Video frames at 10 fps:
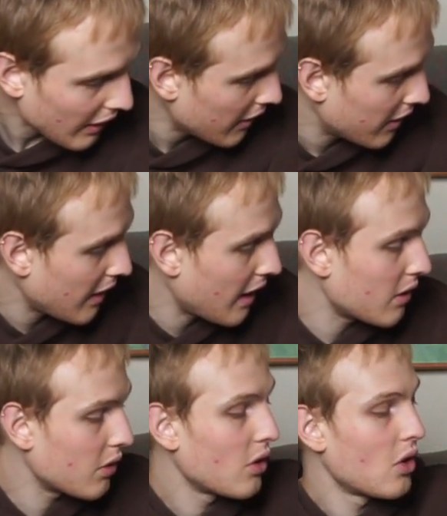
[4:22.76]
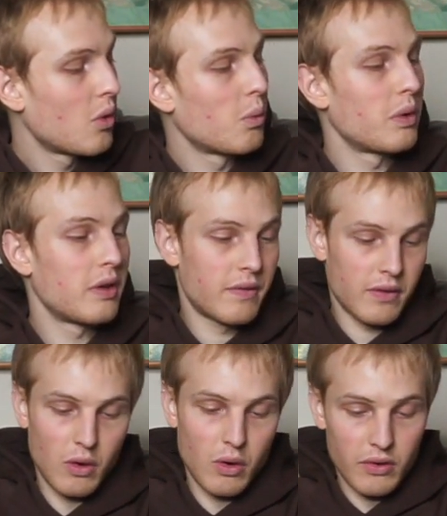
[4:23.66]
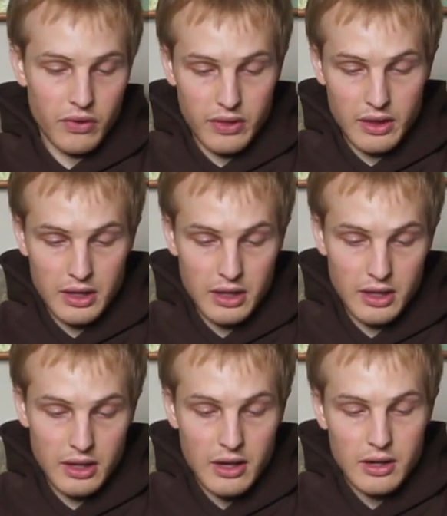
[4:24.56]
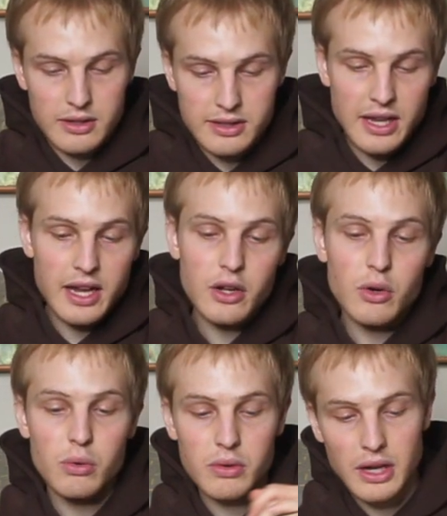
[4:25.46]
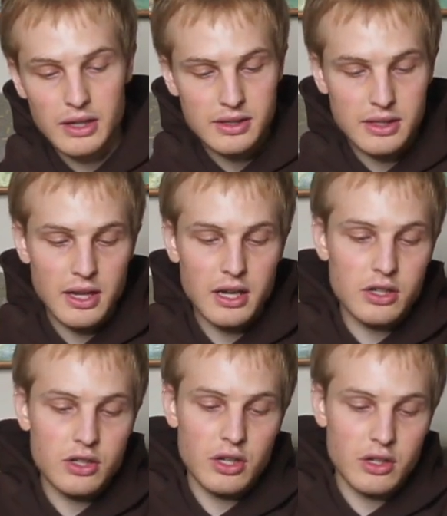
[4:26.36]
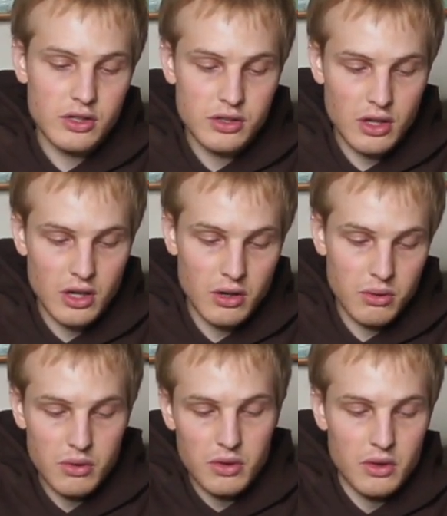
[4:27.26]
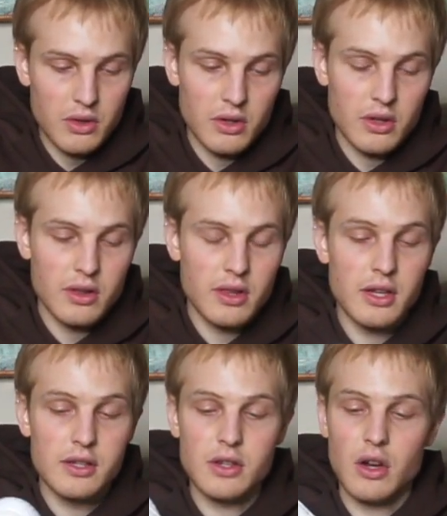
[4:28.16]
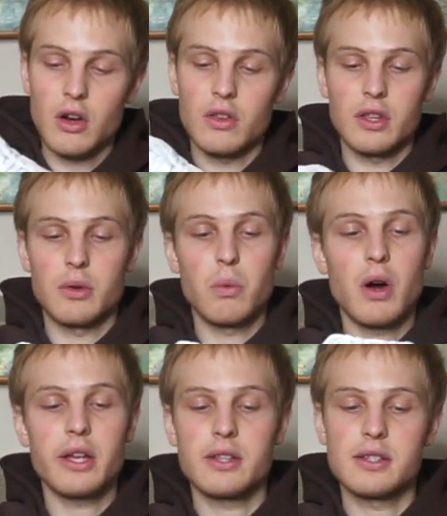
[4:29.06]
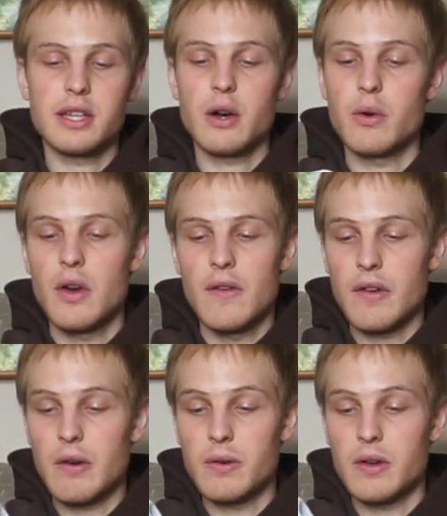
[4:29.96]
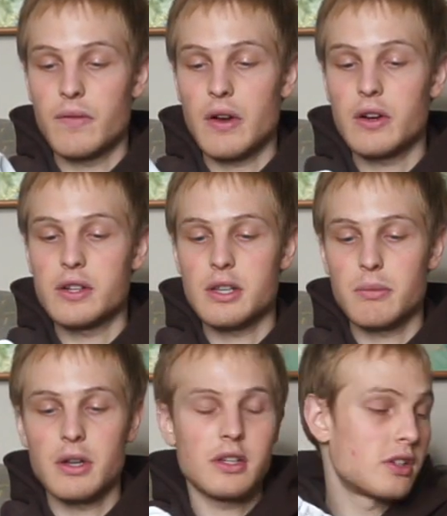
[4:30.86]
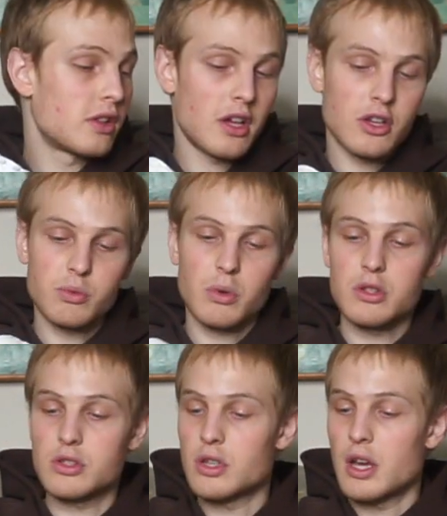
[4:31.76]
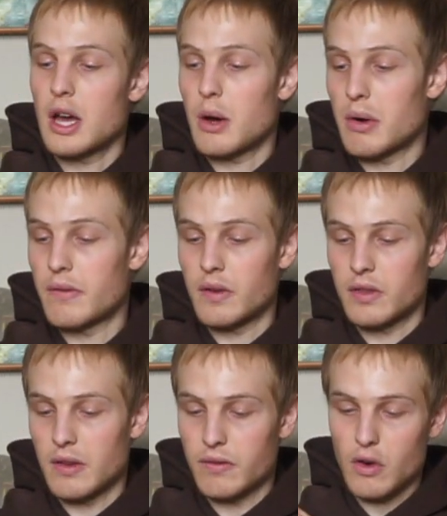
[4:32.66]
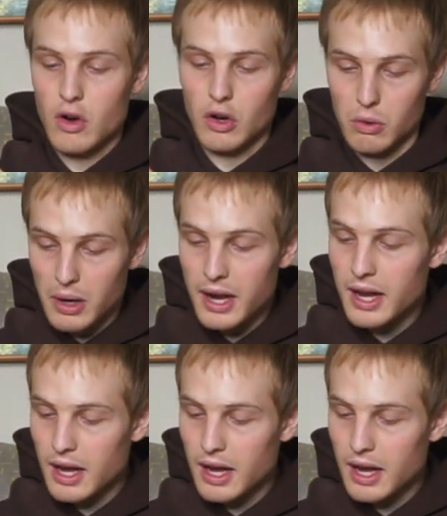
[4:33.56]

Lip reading: And then we've got the sail Next to Nature, so these are the white insail, very similar to those ones. However, they've got a grey